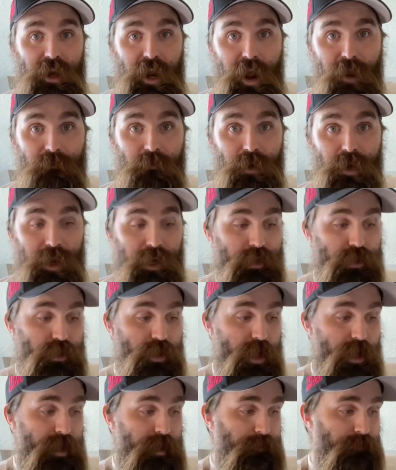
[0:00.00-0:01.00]
Everyday
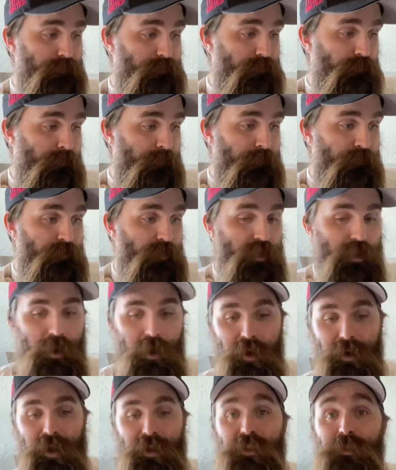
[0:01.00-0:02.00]
John. All
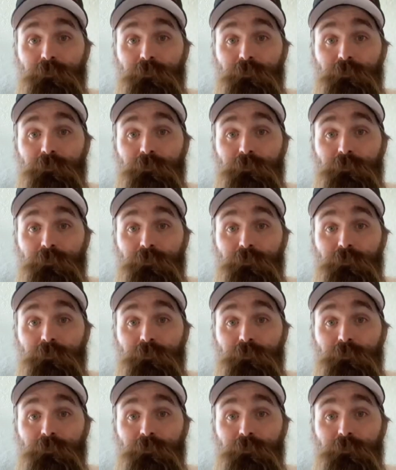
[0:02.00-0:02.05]
right, guys.